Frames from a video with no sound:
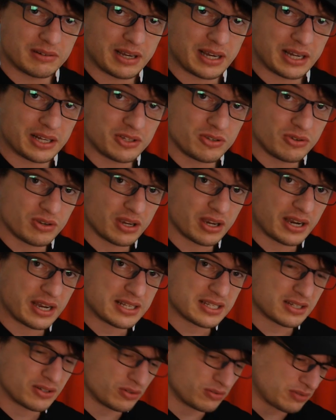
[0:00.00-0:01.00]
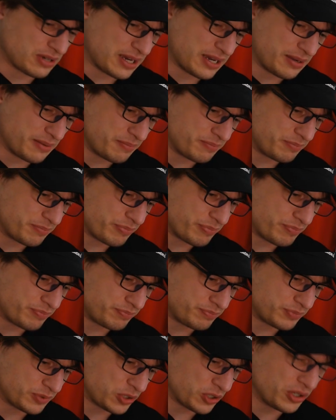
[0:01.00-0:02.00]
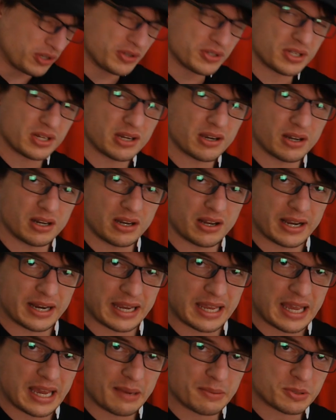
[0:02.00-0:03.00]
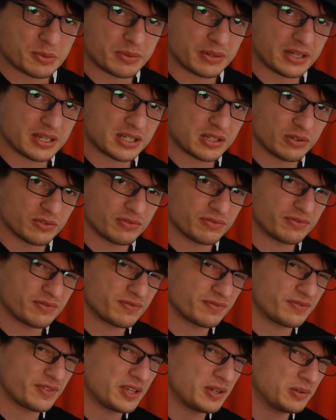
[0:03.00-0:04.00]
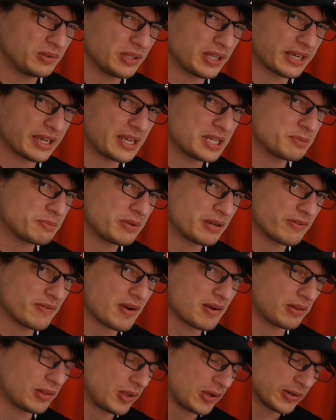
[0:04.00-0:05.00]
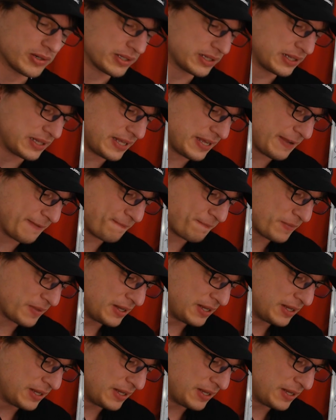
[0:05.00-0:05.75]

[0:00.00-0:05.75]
uh, new guys, and um, Goodhue's only got nine caps, but he still feel like he's been around longer than that.